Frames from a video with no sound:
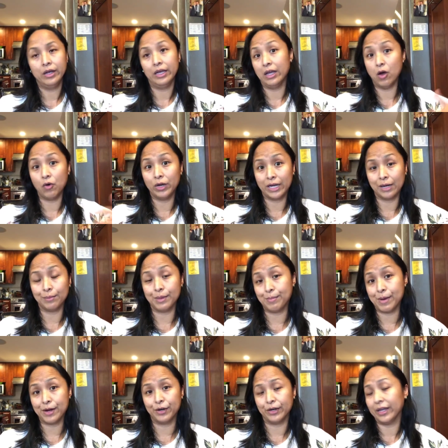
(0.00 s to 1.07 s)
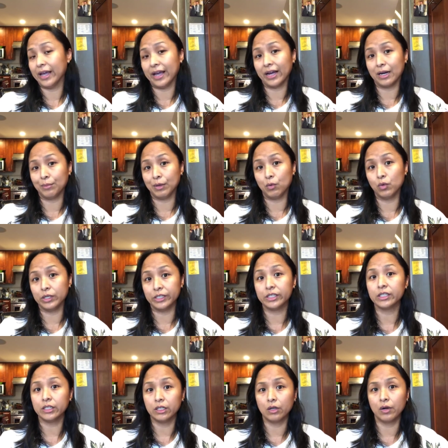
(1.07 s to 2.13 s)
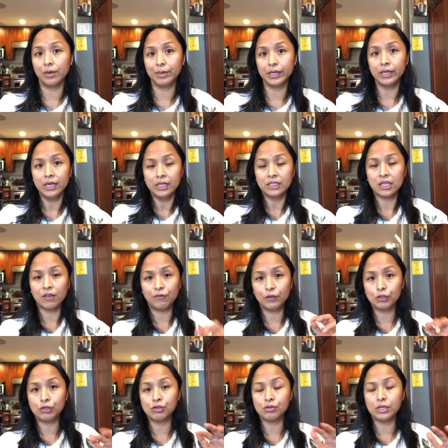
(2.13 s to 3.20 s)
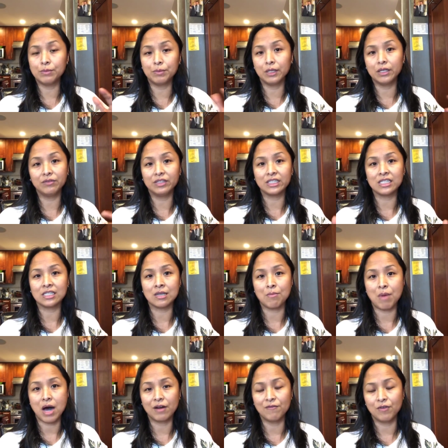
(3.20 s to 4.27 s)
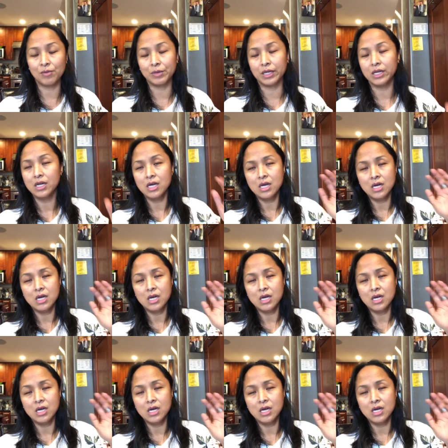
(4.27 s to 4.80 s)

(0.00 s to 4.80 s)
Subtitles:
It only gonna be better, it ain't gonna be worse. You know what I mean? So if you truly believe this is a bottom for me,